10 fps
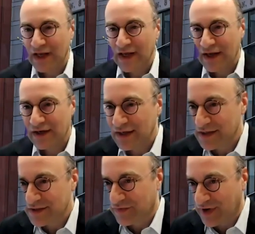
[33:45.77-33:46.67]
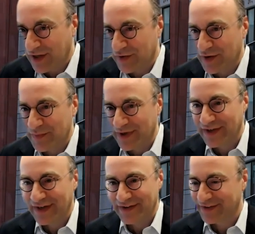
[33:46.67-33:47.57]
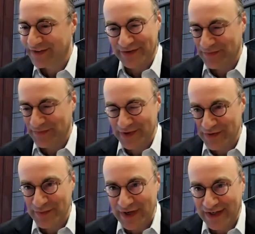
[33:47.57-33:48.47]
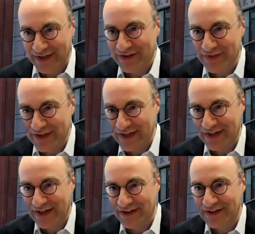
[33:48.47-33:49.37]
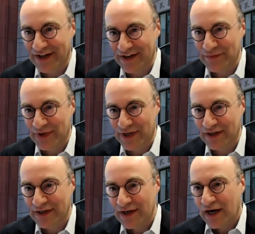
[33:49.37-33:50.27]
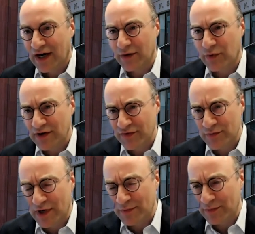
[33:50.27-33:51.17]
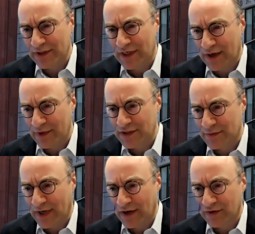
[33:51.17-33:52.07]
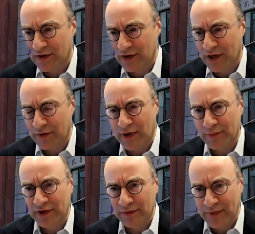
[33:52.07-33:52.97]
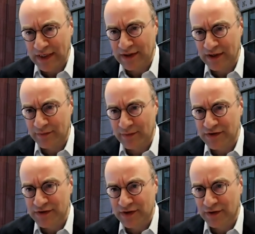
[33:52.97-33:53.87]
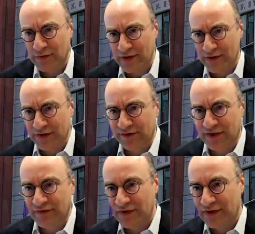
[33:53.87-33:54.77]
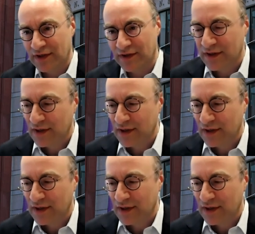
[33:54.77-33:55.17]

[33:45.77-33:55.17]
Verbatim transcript: And as a follow-up, and, and you know, you, you may not have the data handy on it, but I, I wonder if you might be able to comment about, about public opinion in Mexico, whether the shift that